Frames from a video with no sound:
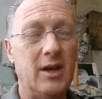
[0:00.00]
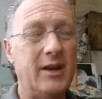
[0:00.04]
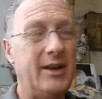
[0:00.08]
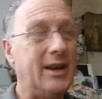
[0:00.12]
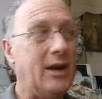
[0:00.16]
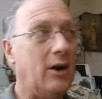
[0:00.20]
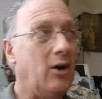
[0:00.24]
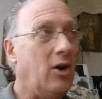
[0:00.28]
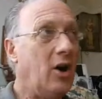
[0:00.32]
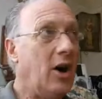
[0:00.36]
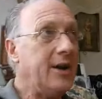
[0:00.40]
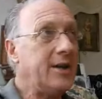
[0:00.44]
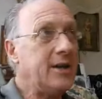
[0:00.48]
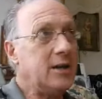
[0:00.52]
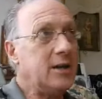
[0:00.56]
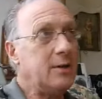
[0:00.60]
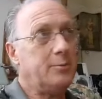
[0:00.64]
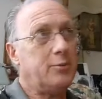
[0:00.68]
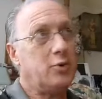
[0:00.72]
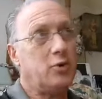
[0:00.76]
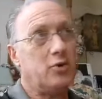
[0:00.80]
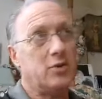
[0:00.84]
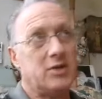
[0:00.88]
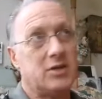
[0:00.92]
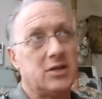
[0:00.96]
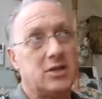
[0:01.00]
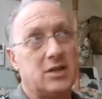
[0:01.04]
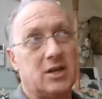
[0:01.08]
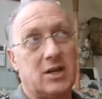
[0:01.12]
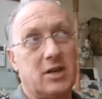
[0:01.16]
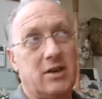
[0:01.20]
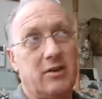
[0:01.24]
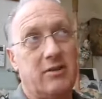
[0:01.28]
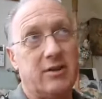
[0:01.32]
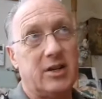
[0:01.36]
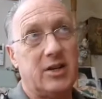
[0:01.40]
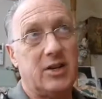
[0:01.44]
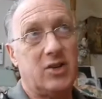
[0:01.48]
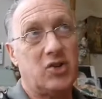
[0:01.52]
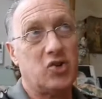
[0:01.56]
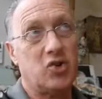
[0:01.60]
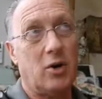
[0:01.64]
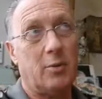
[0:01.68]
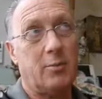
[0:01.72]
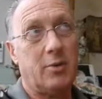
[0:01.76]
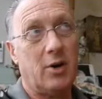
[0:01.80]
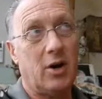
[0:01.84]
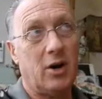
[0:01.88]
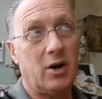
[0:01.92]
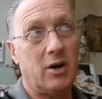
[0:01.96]
Now, I didn't put security and
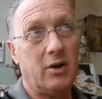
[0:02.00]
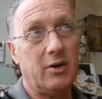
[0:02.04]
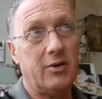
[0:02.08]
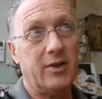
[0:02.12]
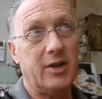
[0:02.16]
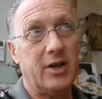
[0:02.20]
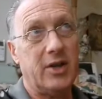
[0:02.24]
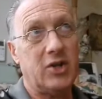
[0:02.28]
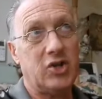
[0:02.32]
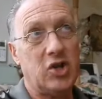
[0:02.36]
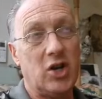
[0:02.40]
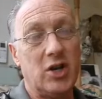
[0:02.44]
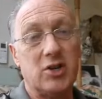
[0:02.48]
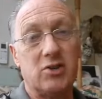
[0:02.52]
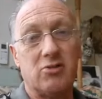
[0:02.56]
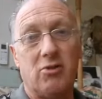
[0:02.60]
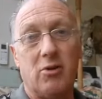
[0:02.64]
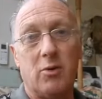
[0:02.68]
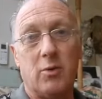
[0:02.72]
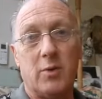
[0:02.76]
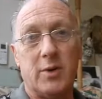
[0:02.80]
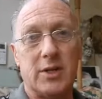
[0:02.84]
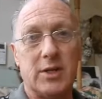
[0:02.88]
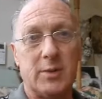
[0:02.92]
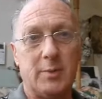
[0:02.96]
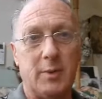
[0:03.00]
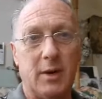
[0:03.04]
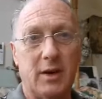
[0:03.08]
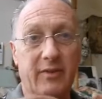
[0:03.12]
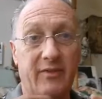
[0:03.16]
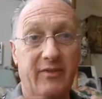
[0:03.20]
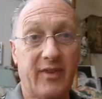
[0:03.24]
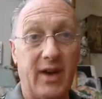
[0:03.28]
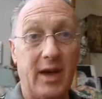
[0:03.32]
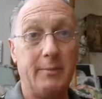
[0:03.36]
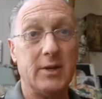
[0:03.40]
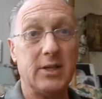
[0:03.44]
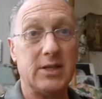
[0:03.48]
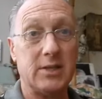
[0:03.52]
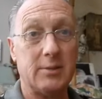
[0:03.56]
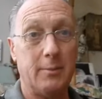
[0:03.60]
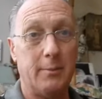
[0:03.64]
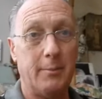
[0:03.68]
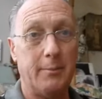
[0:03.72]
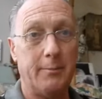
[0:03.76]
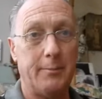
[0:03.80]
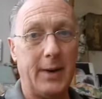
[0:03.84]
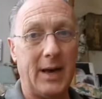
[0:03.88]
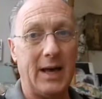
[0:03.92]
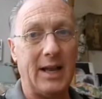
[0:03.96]
job high on the agenda. I wanted to be a famous
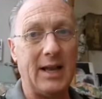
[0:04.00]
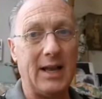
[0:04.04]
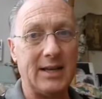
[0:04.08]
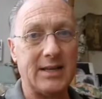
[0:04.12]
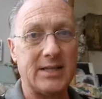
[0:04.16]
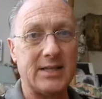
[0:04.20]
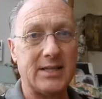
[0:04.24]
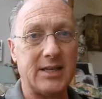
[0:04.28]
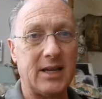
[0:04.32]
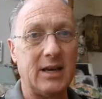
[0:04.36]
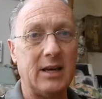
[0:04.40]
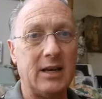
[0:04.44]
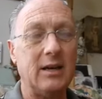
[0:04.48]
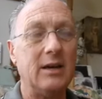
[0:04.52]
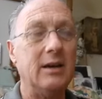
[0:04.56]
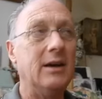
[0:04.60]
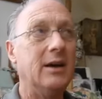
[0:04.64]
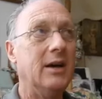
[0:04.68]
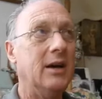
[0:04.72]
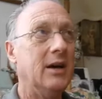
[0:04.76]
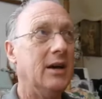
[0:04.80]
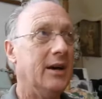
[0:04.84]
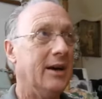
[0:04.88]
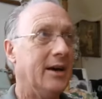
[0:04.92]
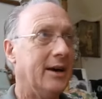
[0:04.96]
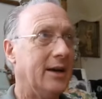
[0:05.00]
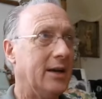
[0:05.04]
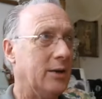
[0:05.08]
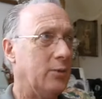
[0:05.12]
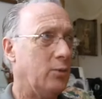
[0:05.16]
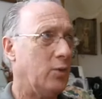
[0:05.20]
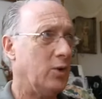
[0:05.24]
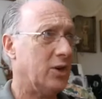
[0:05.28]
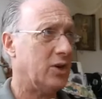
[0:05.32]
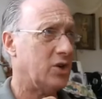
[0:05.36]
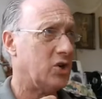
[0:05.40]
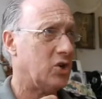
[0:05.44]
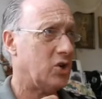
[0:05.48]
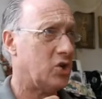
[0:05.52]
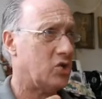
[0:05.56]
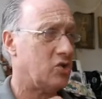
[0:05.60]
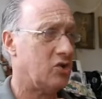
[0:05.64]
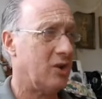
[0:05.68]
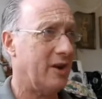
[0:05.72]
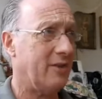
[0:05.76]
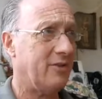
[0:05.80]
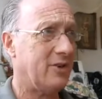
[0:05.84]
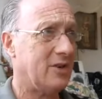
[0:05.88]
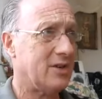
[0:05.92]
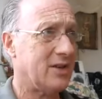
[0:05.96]
ballet star, and I wanted to
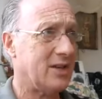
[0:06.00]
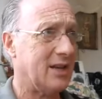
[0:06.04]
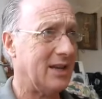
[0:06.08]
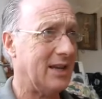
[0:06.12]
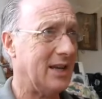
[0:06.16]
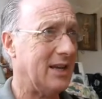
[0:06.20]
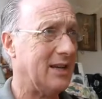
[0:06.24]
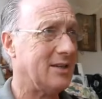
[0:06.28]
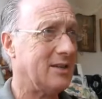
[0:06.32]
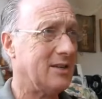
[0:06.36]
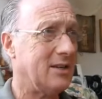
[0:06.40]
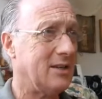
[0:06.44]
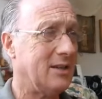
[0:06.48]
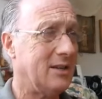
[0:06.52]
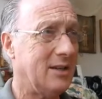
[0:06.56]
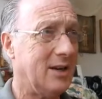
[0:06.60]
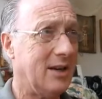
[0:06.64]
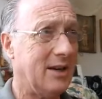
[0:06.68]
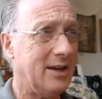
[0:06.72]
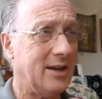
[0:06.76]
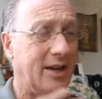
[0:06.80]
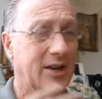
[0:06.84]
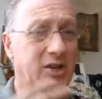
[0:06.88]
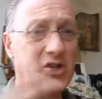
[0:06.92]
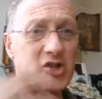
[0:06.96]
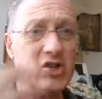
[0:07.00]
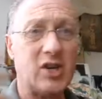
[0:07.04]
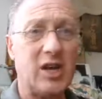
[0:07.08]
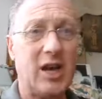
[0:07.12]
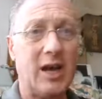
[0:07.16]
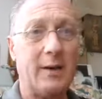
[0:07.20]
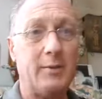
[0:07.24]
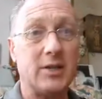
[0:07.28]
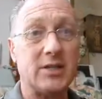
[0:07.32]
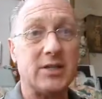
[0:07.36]
travel to London and educate